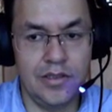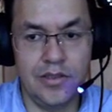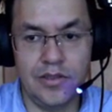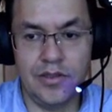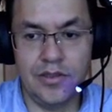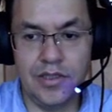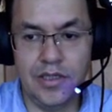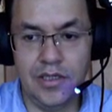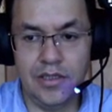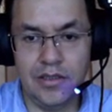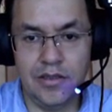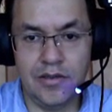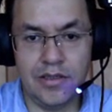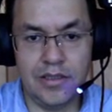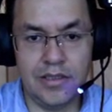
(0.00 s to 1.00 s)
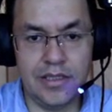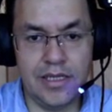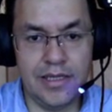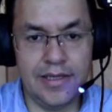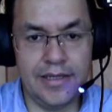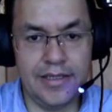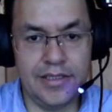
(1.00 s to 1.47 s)
So you see, you can tell
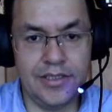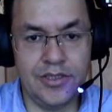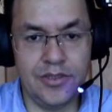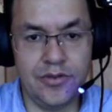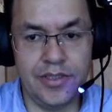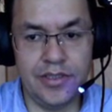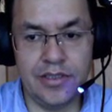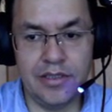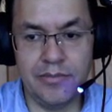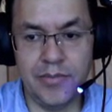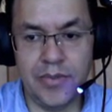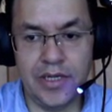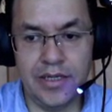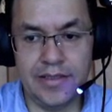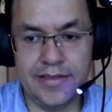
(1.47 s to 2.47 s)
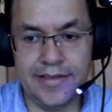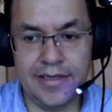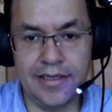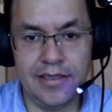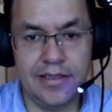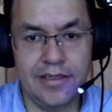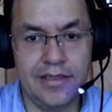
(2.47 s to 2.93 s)
that it's not easy, but
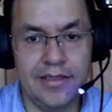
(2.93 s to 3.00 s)
still,